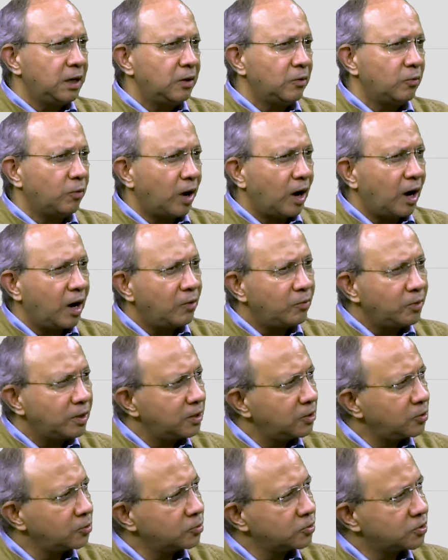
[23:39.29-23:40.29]
How are
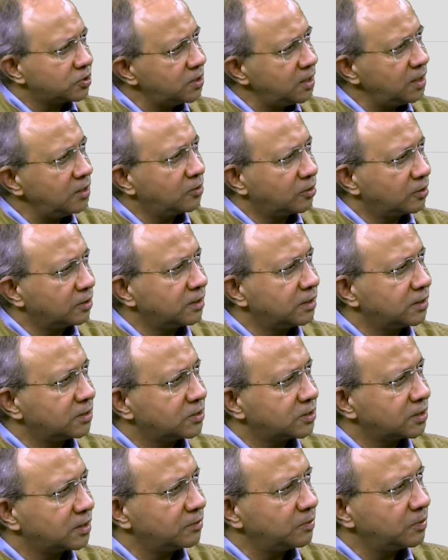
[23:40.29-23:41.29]
you seeing all
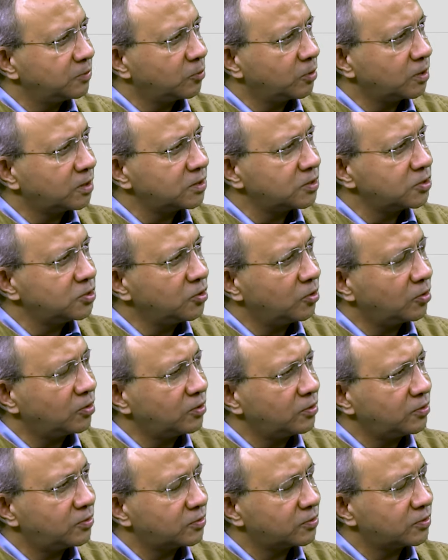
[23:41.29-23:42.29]
this? I mean, what is
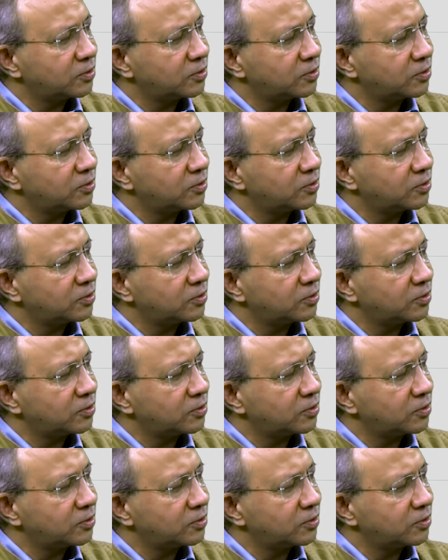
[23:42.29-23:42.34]
your